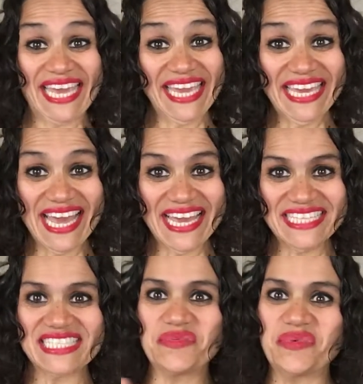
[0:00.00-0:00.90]
Hey
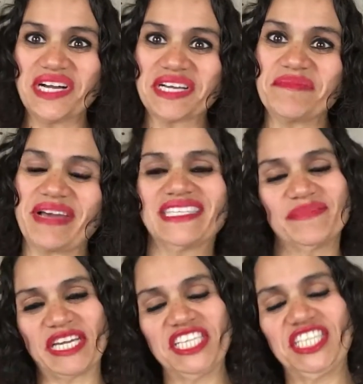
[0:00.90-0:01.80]
guys, welcome back to
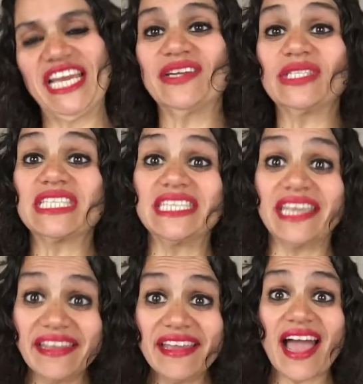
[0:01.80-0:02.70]
my channel.
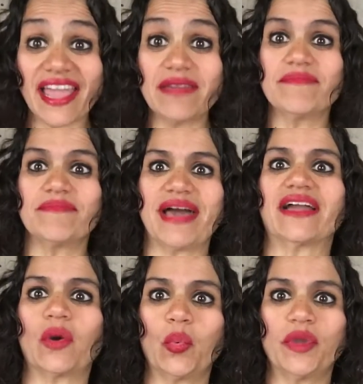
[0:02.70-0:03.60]
Today I am
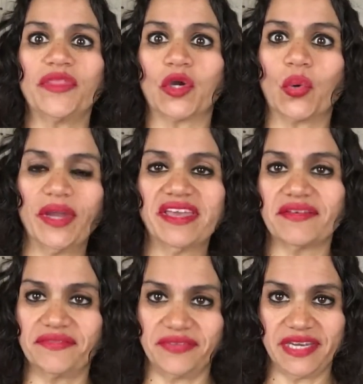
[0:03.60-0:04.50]
back with a quick
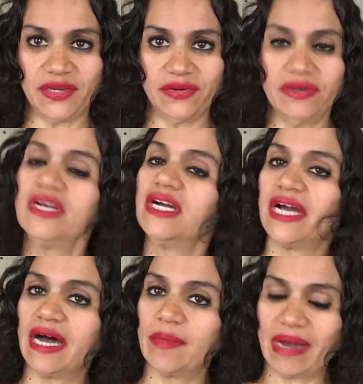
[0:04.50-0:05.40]
video
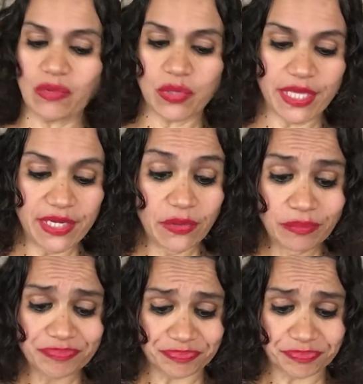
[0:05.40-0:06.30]
about
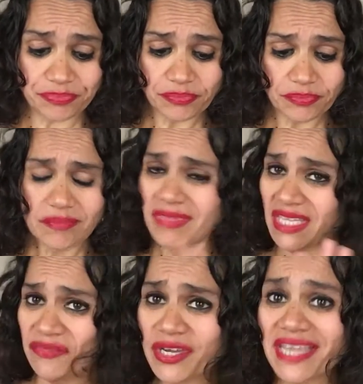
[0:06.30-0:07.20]
keto.
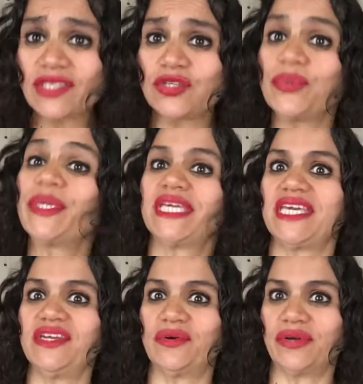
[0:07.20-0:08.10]
If you guys are doing
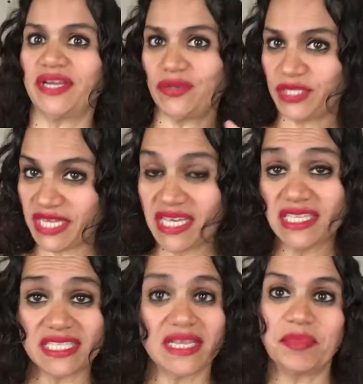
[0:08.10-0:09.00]
keto and you're
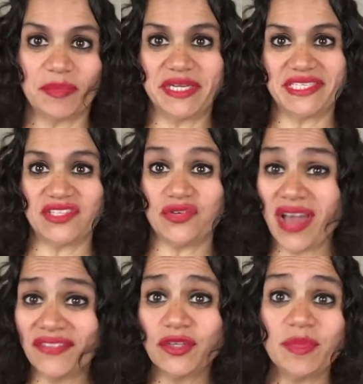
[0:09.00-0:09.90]
taking supplements, you
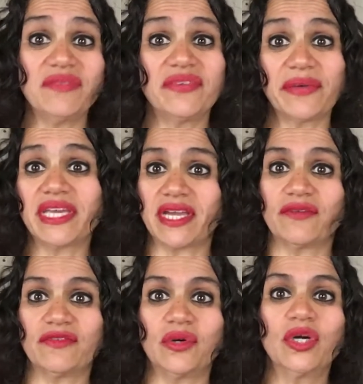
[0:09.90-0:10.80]
have to be very
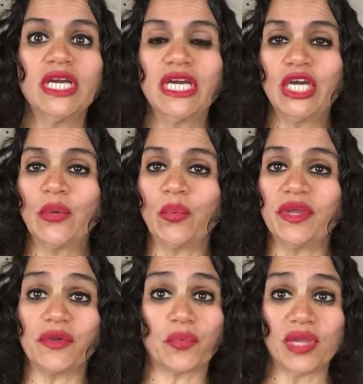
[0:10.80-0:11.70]
careful
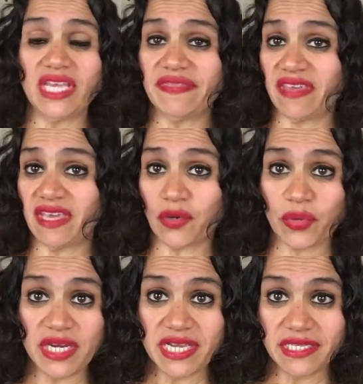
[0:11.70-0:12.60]
with reading the
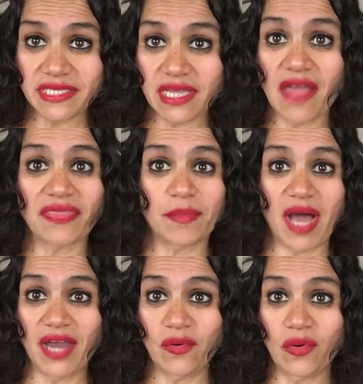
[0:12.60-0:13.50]
ingredients on the
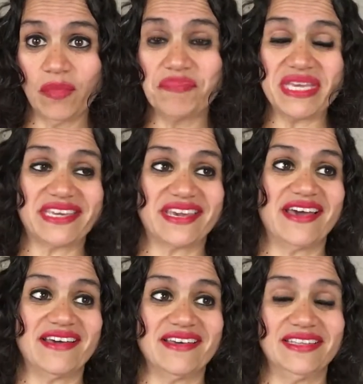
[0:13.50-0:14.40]
bottle
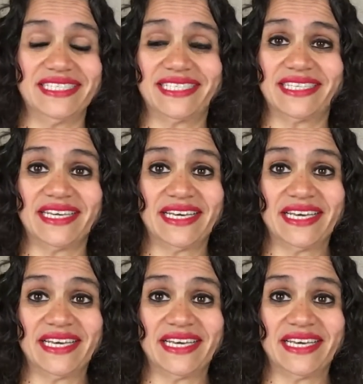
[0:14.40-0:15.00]
because,